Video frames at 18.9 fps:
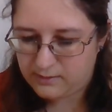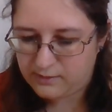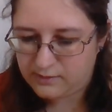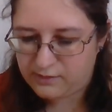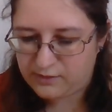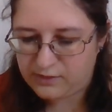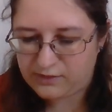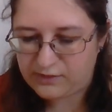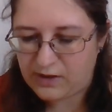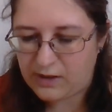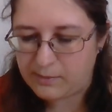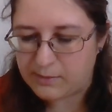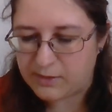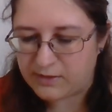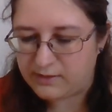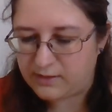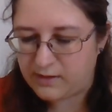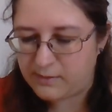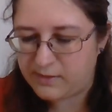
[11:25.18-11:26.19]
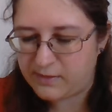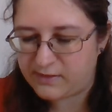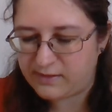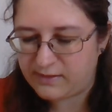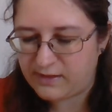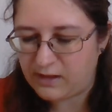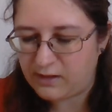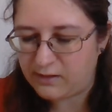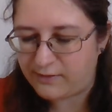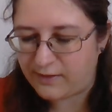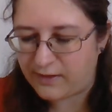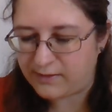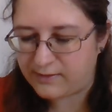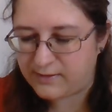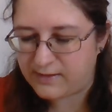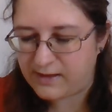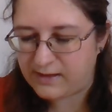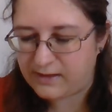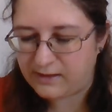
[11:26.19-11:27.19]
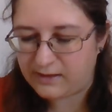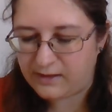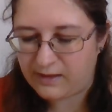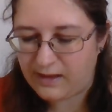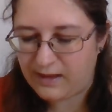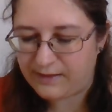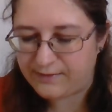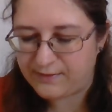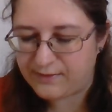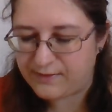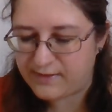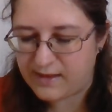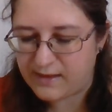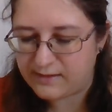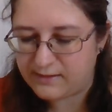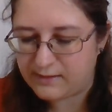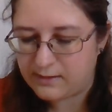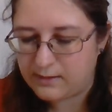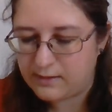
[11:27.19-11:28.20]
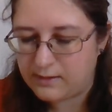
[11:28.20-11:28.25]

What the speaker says: She stammered, and Mrs. Delvile, taking her hand, said,